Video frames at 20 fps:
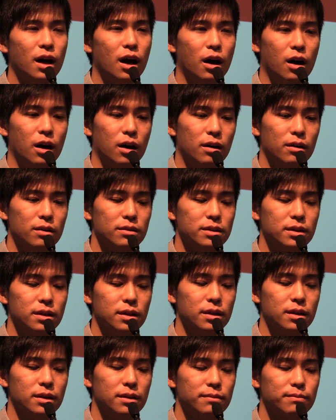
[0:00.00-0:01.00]
uh,
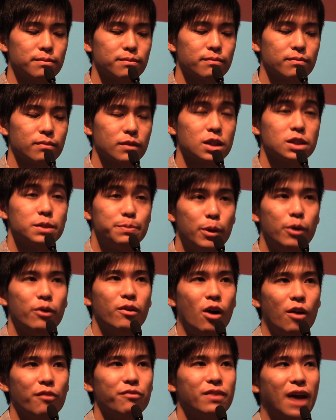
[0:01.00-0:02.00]
the
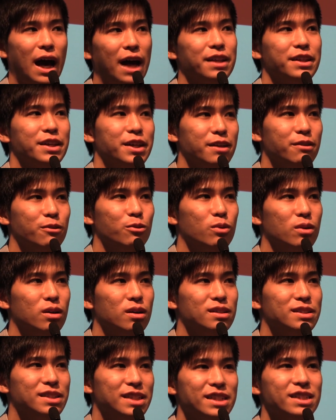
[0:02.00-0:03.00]
spirit of Lion Hill,
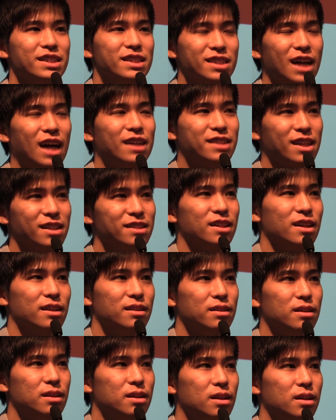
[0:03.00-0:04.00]
Xi San
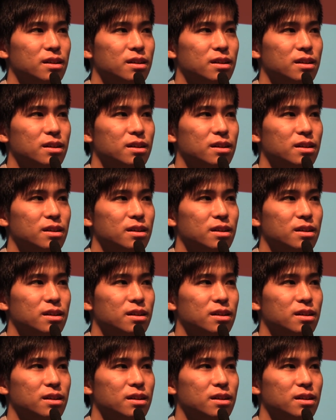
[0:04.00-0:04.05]
Jingsan.